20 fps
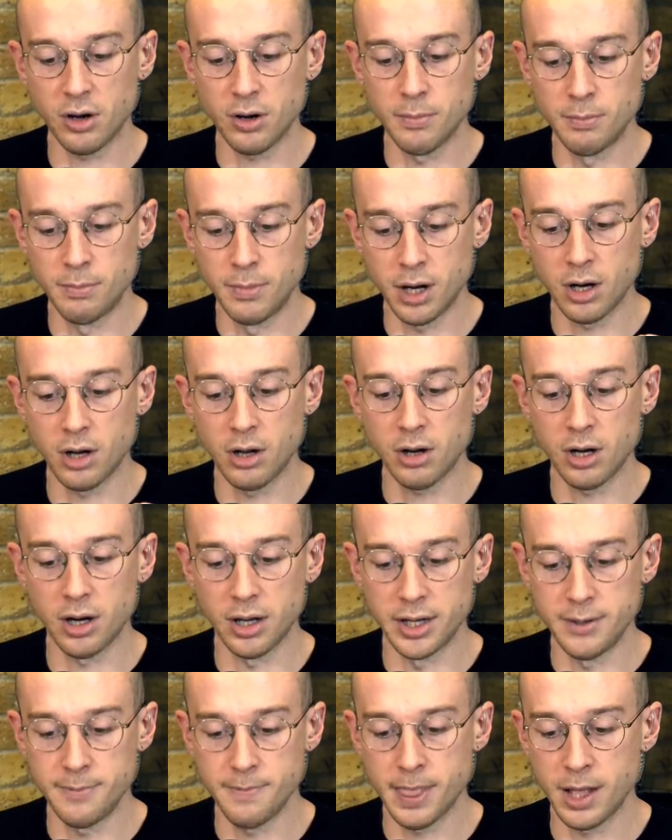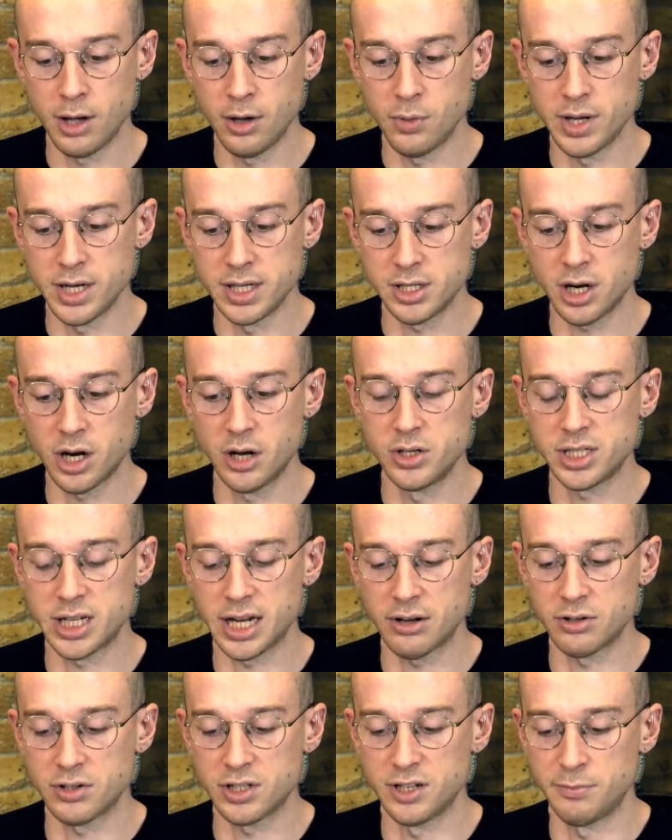McLaughlin, who is
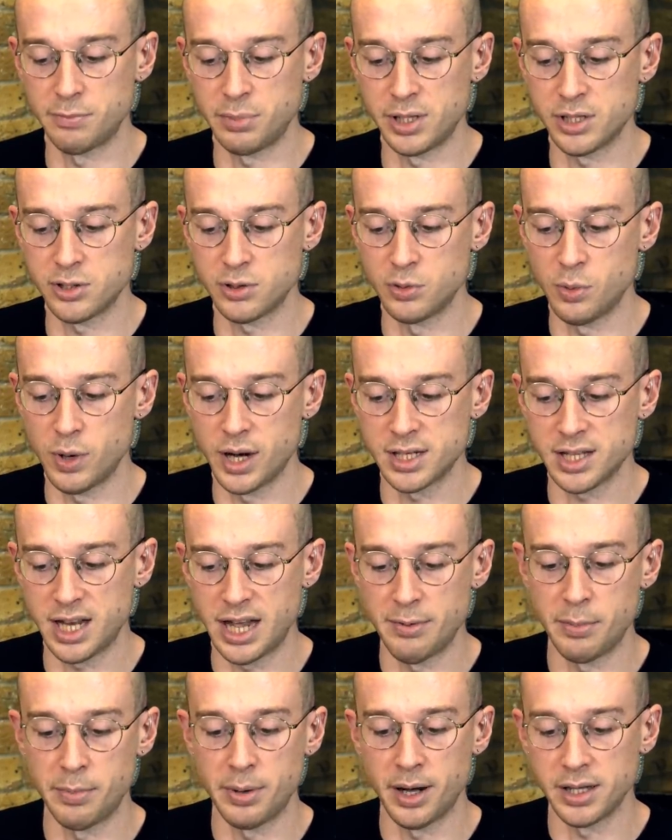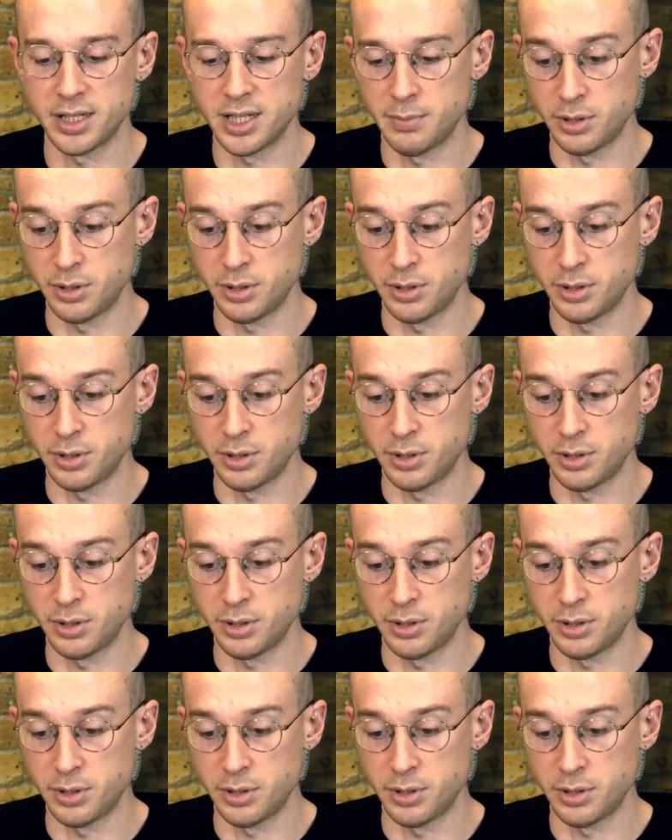co-secretary of Bristol West Labour Party,